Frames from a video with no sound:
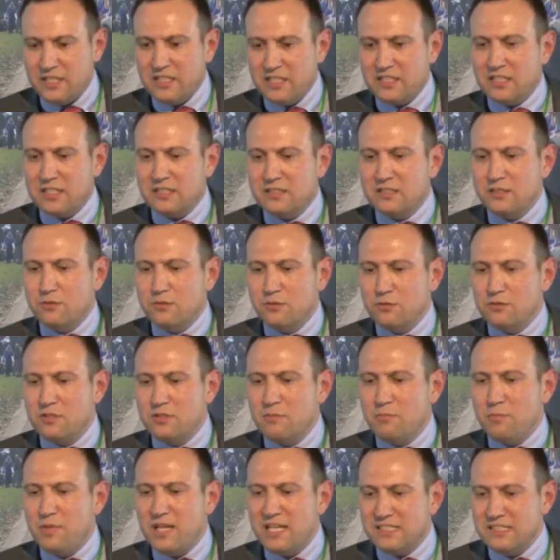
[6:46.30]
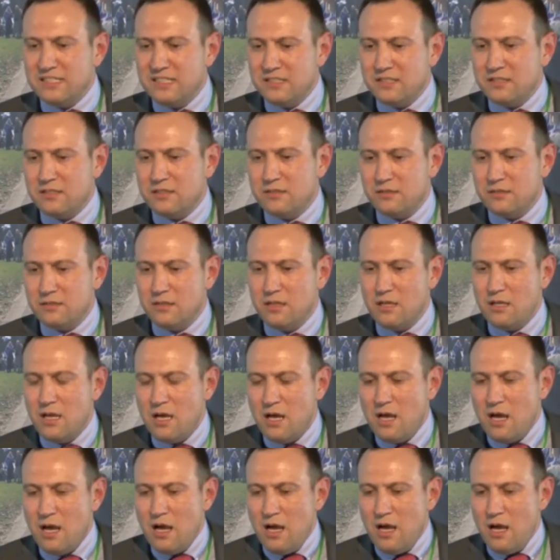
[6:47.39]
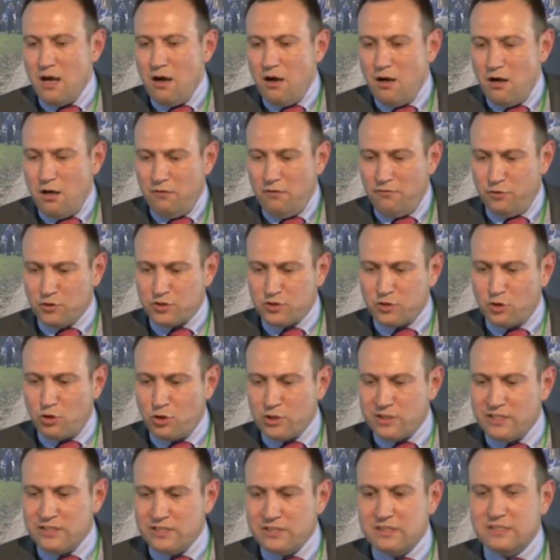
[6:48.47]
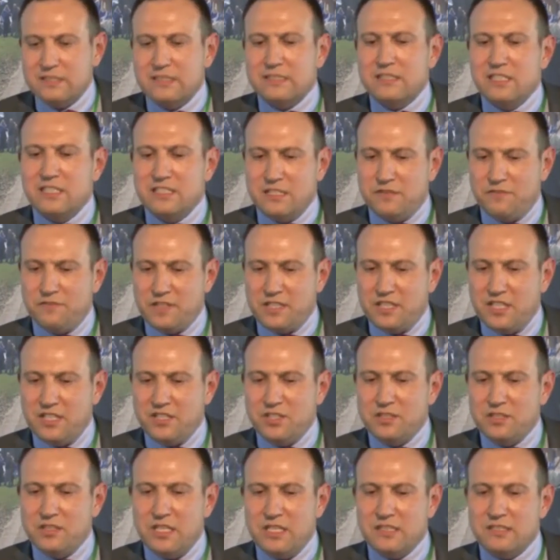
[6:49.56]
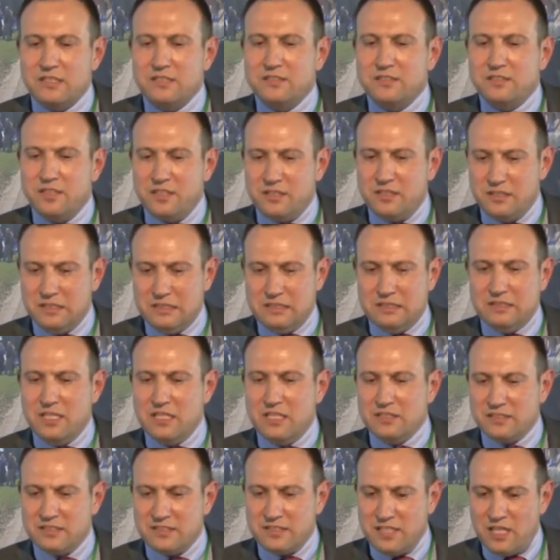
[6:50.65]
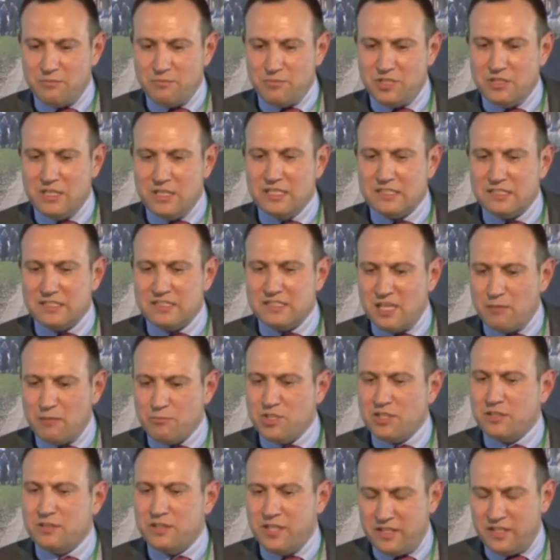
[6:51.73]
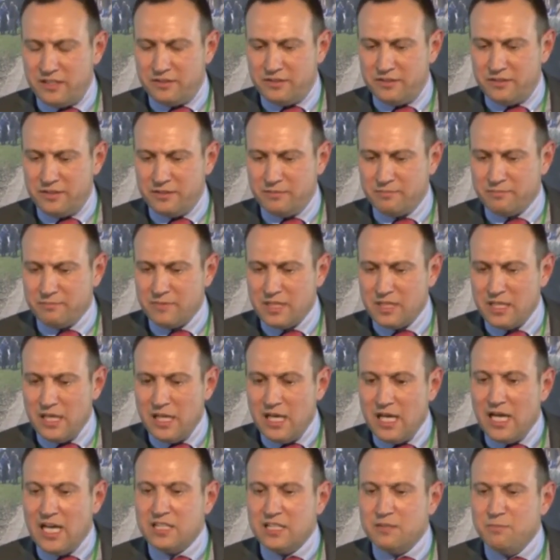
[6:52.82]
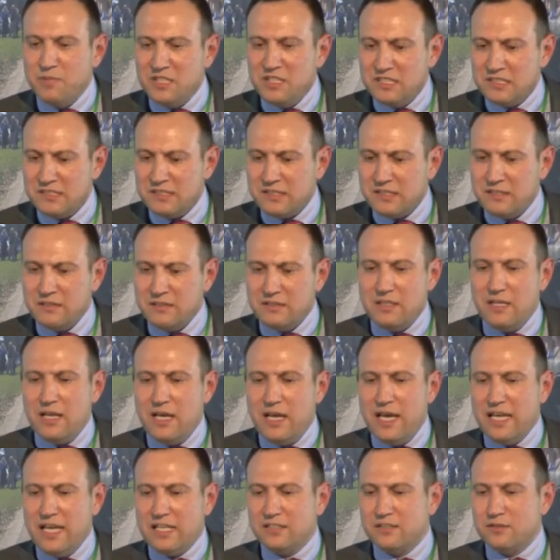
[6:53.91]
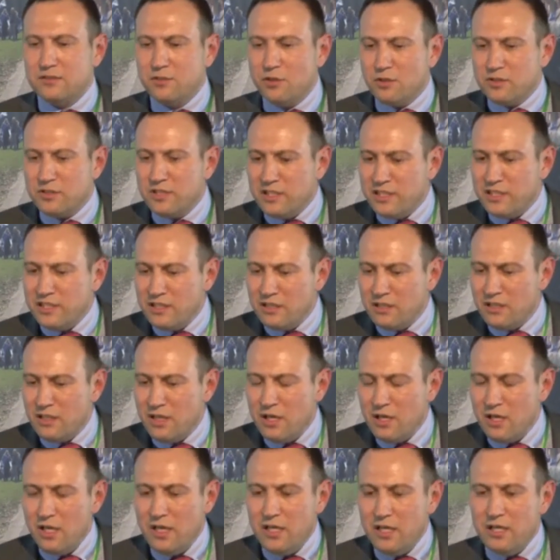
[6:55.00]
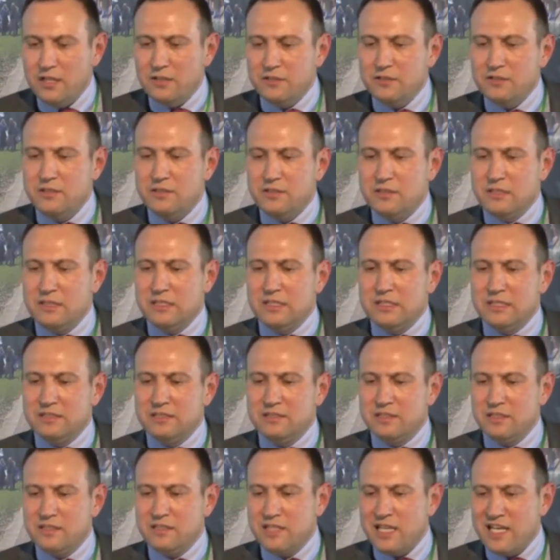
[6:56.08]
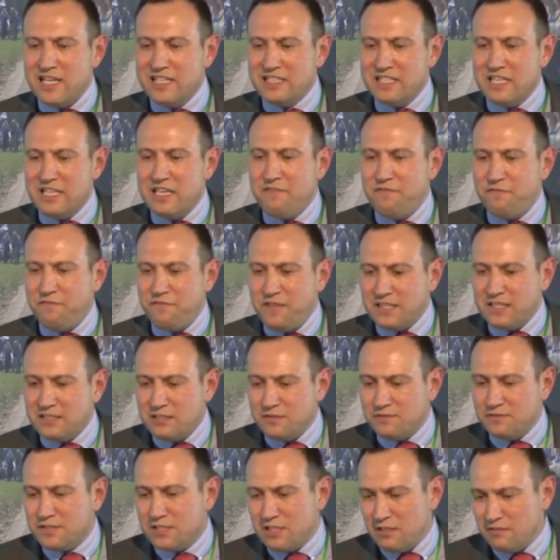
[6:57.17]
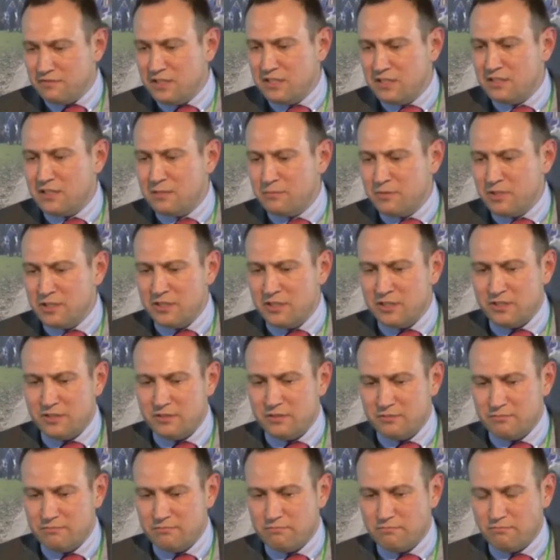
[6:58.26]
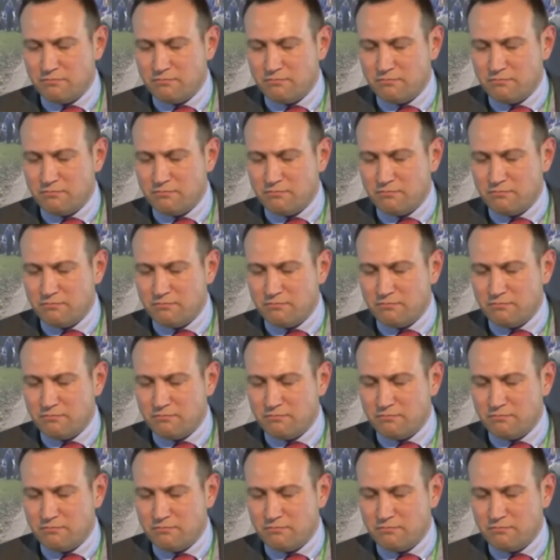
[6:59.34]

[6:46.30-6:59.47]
They constitute the basis for Scotland's classification as a subject territory, administered externally and denied effective self-determination.